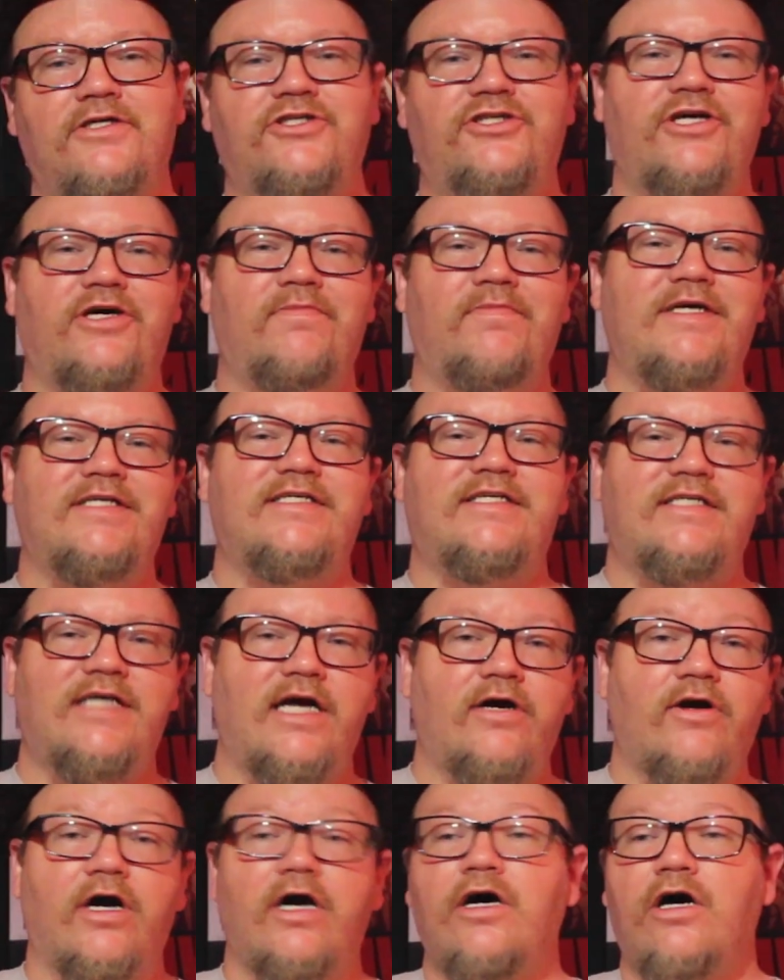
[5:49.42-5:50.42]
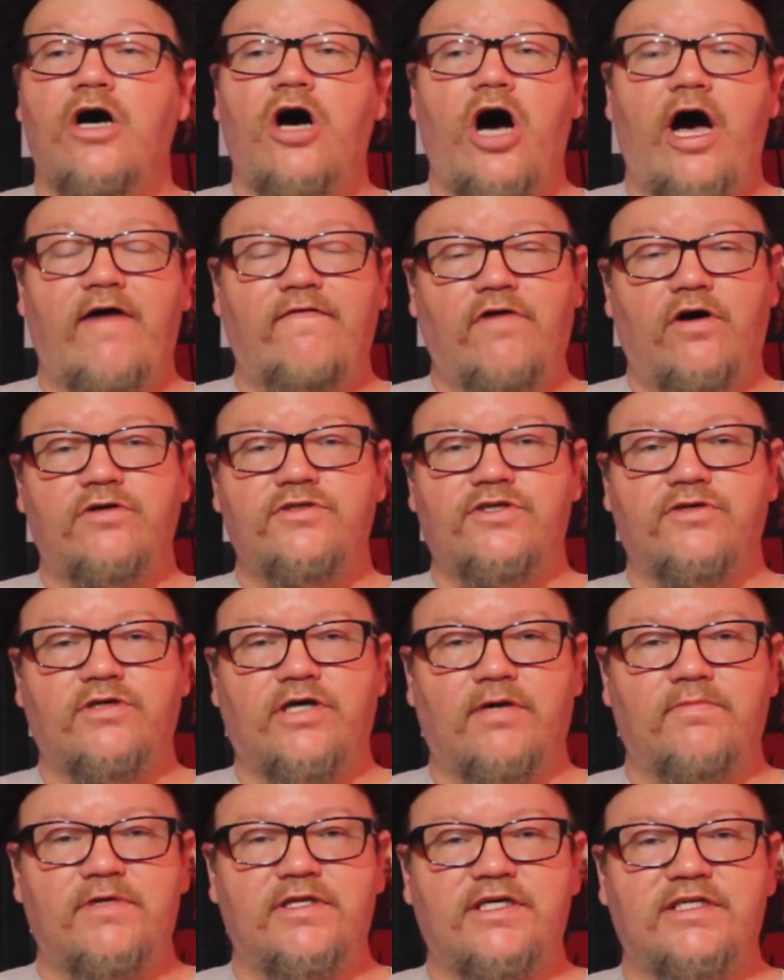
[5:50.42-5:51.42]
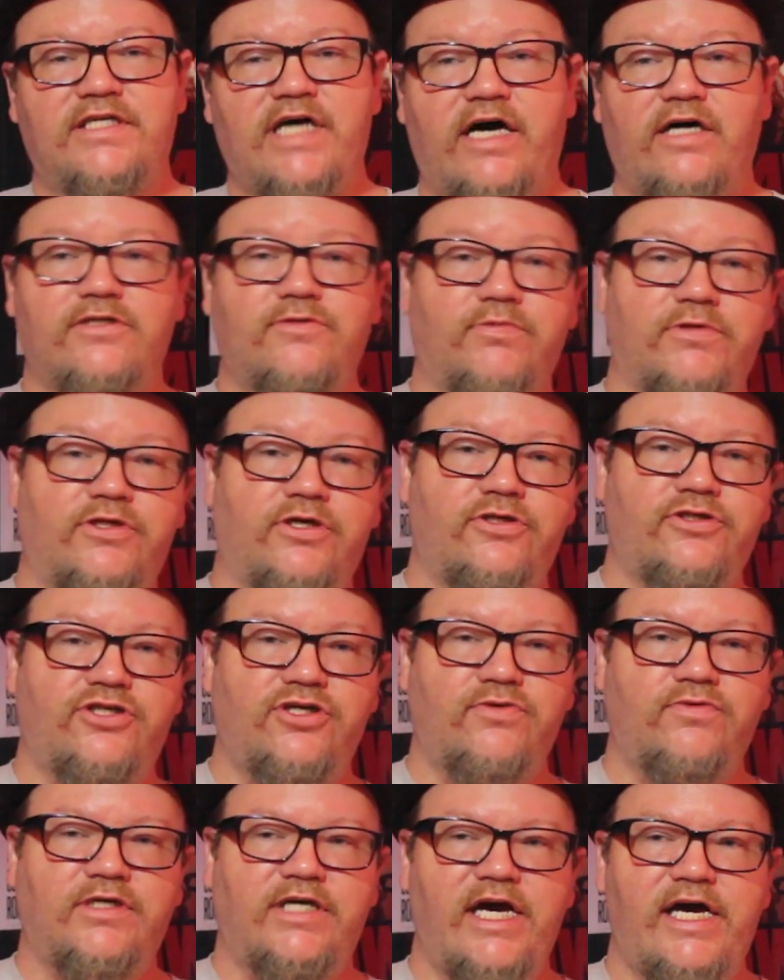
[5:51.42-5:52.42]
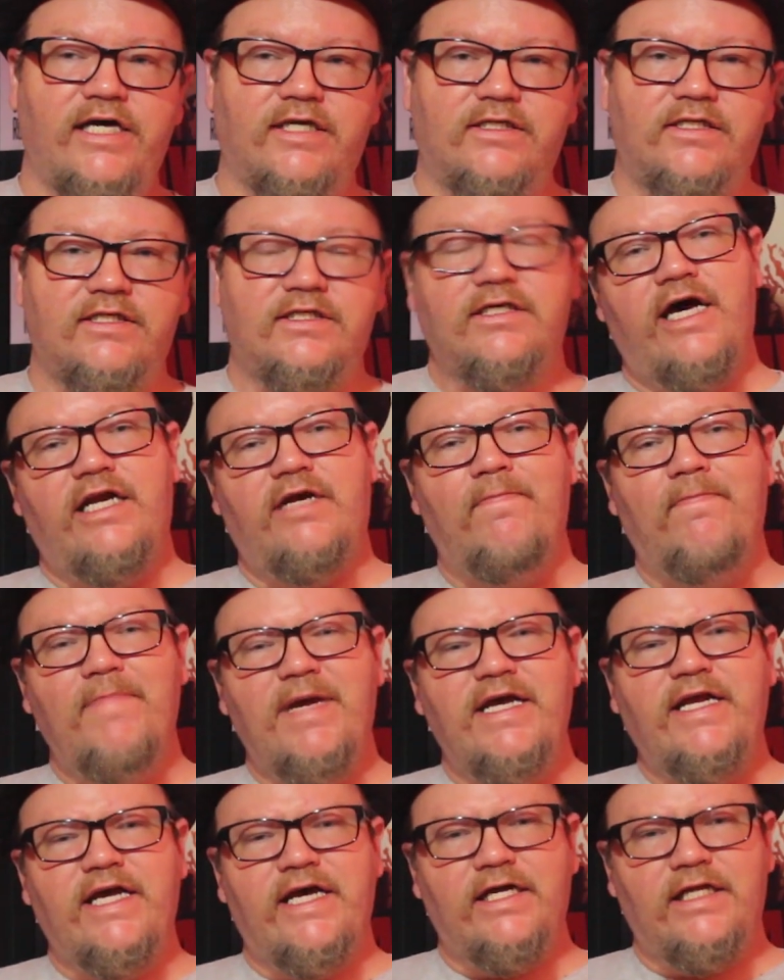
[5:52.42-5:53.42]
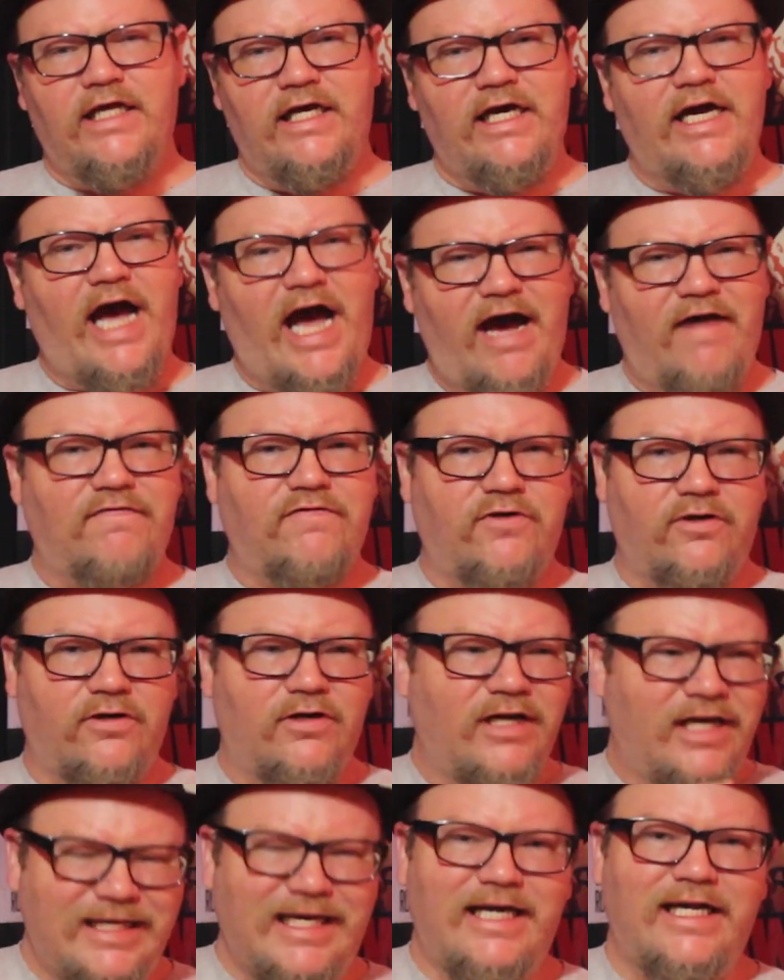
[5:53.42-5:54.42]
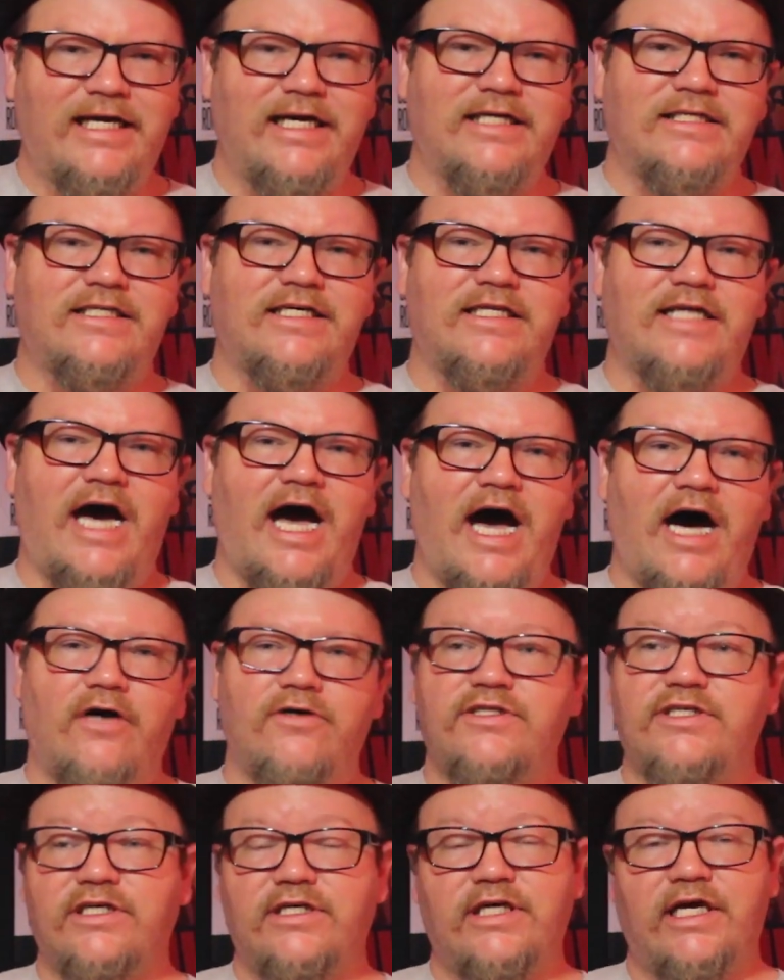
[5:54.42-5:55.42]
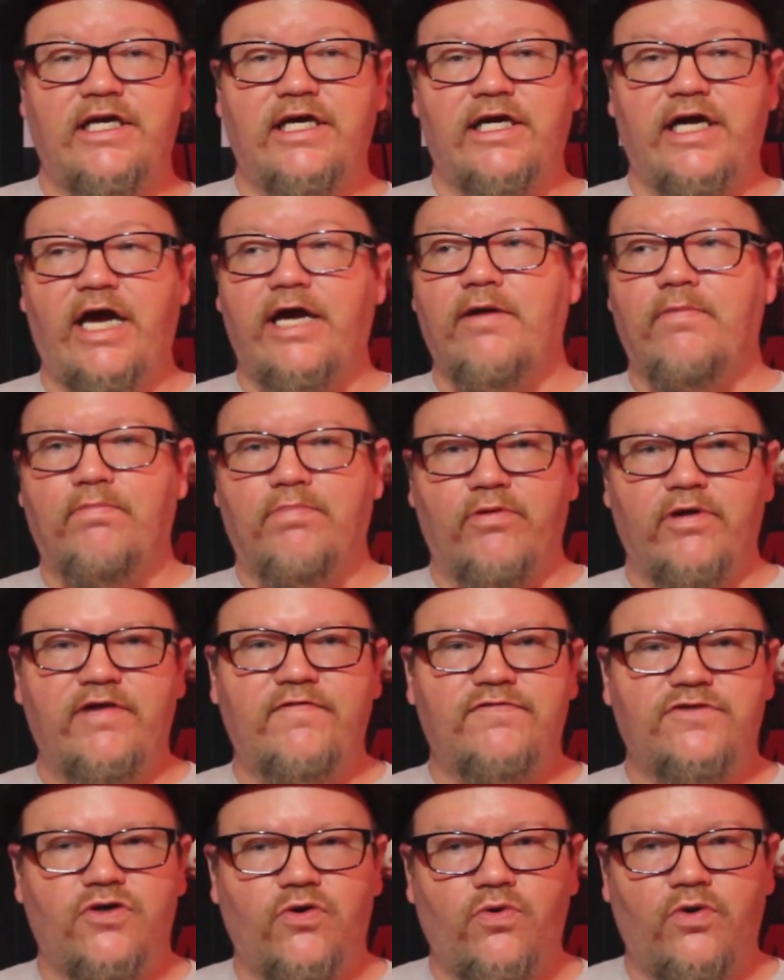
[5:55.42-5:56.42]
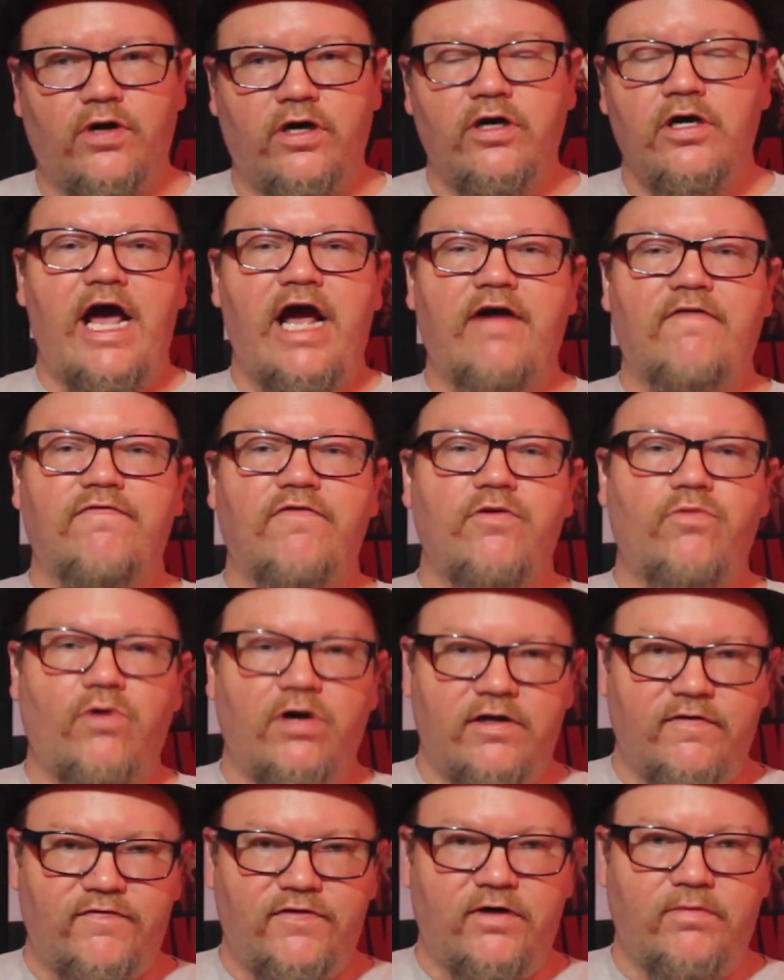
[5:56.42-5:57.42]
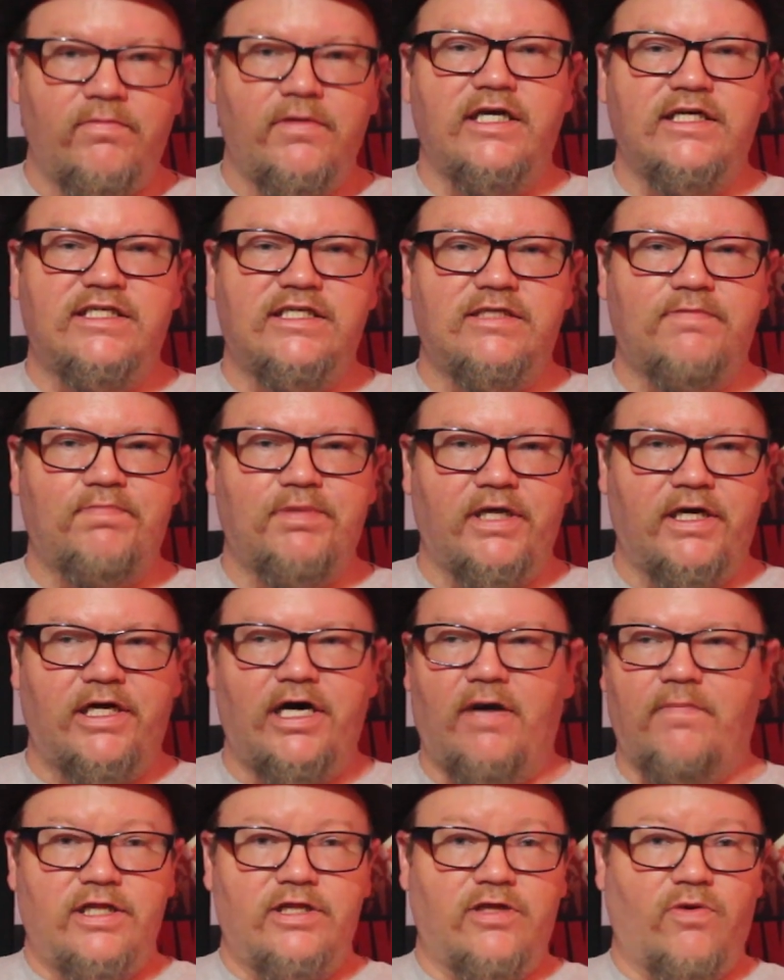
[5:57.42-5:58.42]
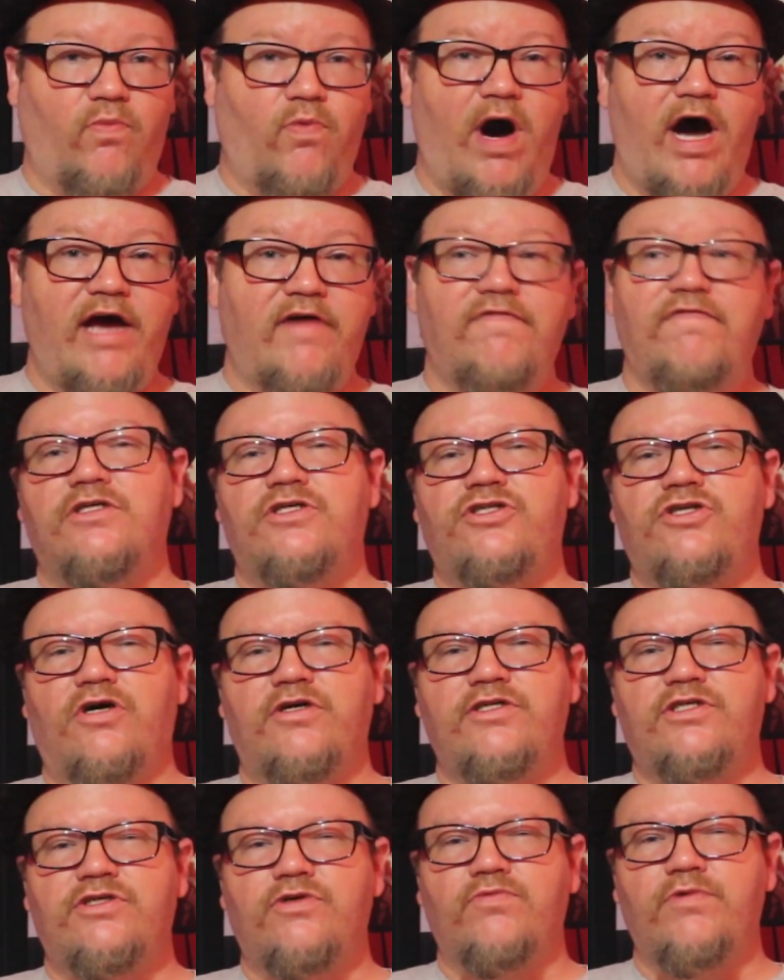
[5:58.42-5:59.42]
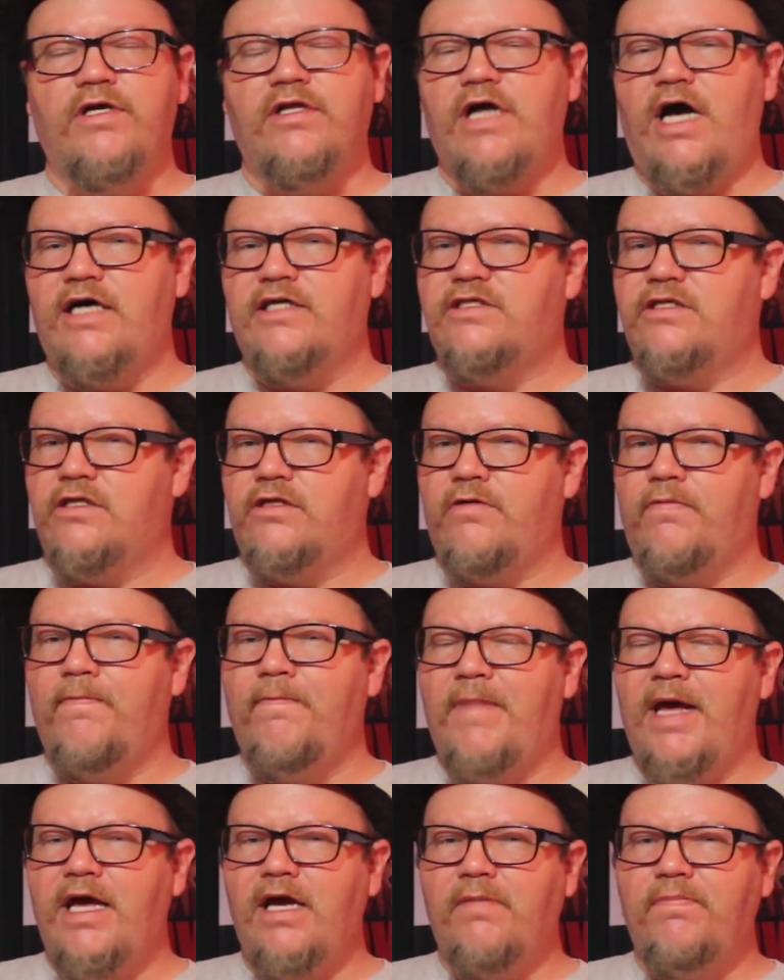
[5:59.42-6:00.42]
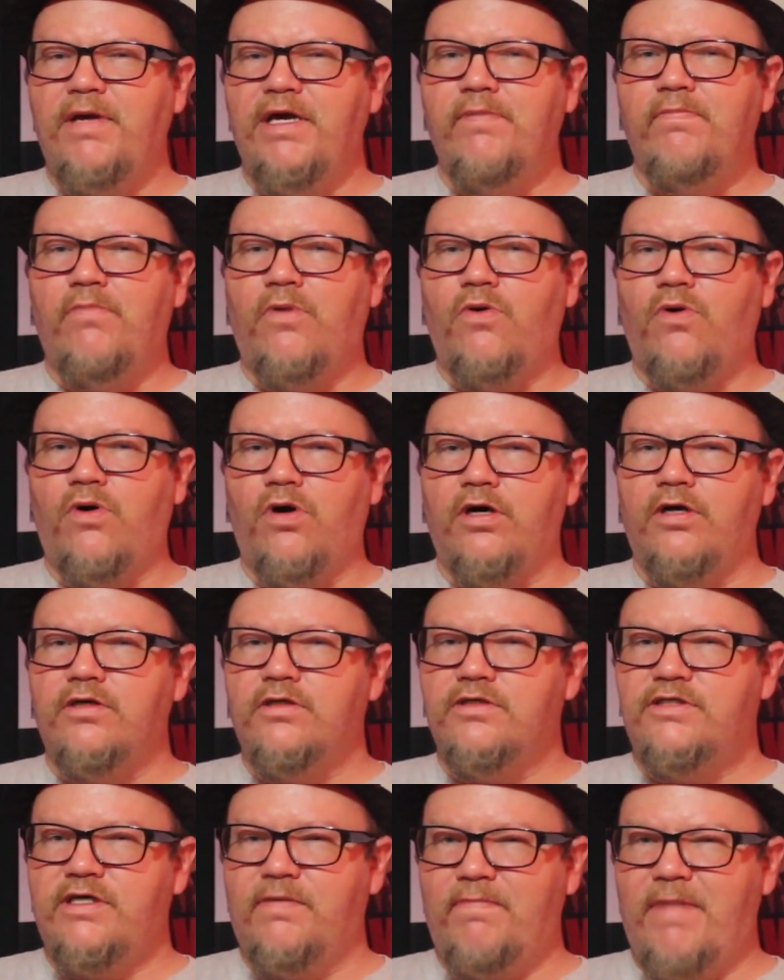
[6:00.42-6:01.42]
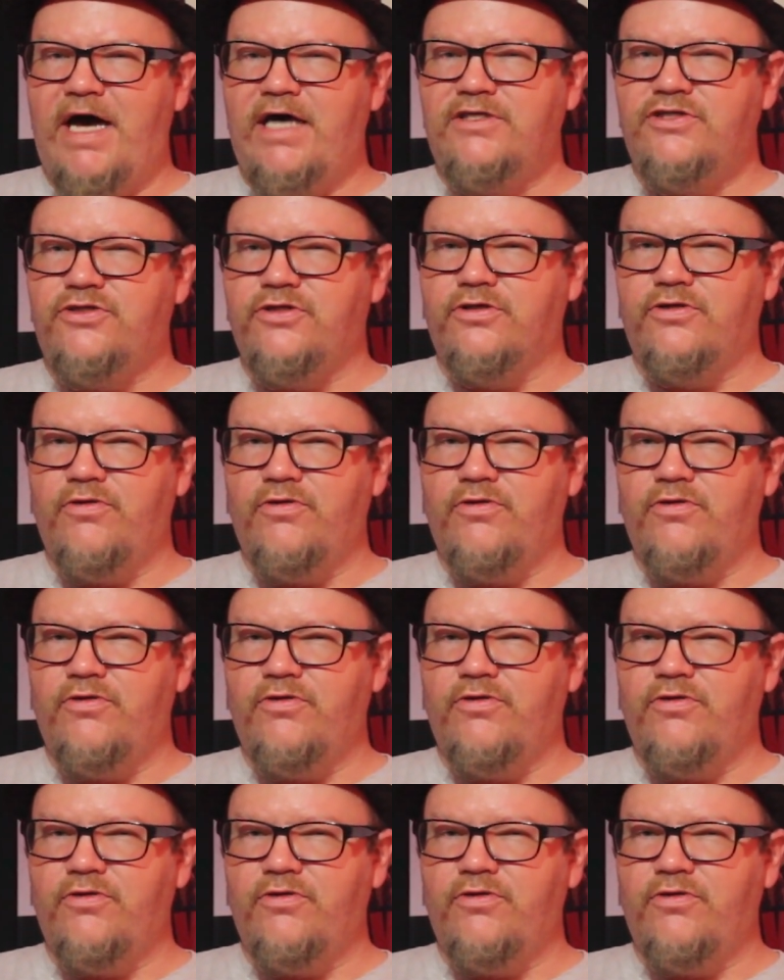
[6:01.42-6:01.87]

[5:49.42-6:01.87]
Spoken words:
Jim and Sarah have also come to this house with their 2 kids. And immediately after getting into the house and getting a brief tour, every one of them is split up. The wife starts to realize that there may be more to Master